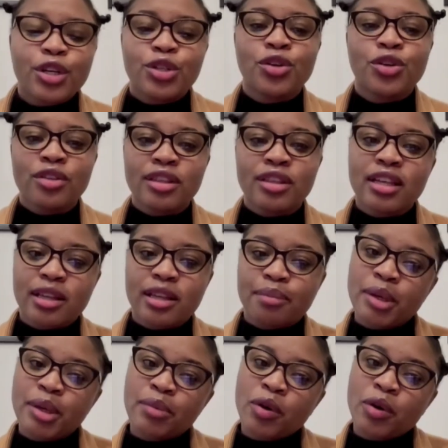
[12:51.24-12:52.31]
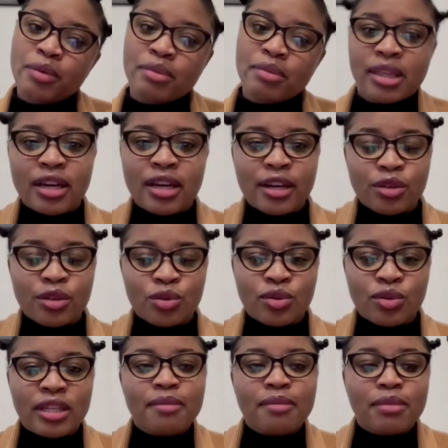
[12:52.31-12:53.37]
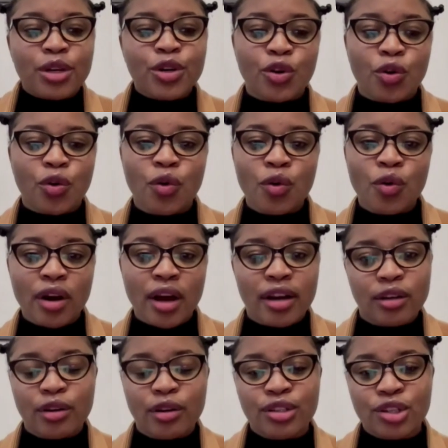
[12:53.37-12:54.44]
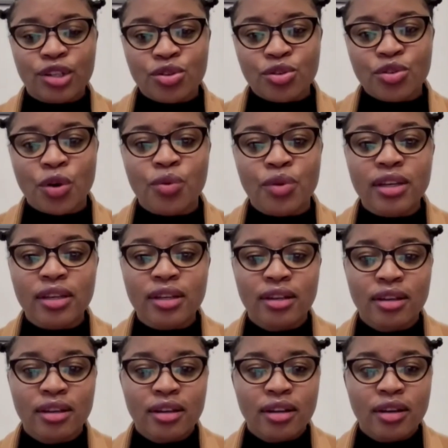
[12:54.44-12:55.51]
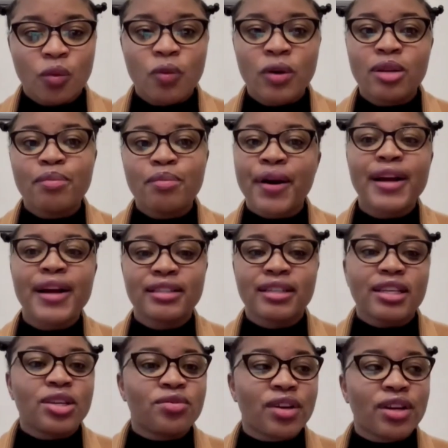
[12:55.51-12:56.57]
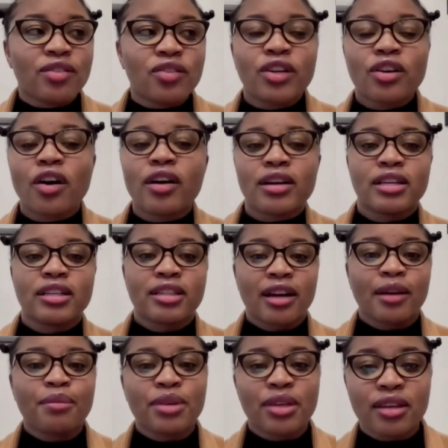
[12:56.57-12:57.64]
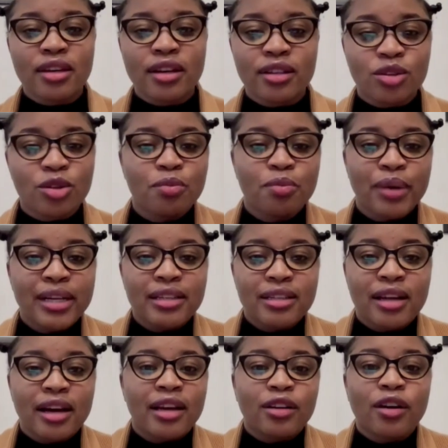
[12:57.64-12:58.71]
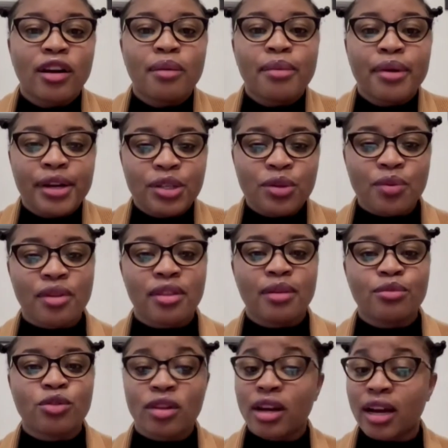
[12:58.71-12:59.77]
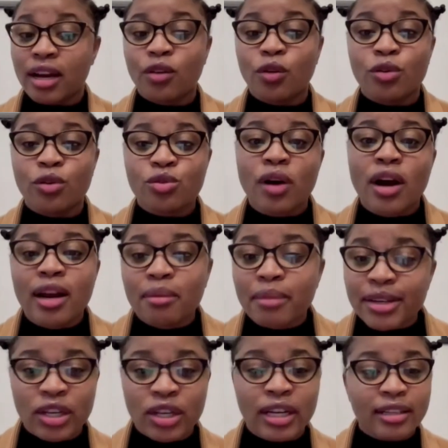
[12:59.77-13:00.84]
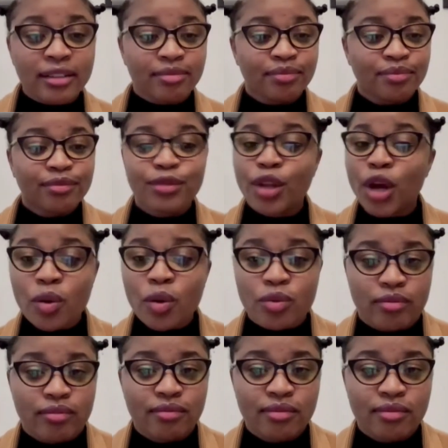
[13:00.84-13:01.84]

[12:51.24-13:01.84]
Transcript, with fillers: Do you think the people will be there to see me grow and continue growing? Will brands even recognize that I'm here to partner and collaborate with them so that I can also earn my shilling? No.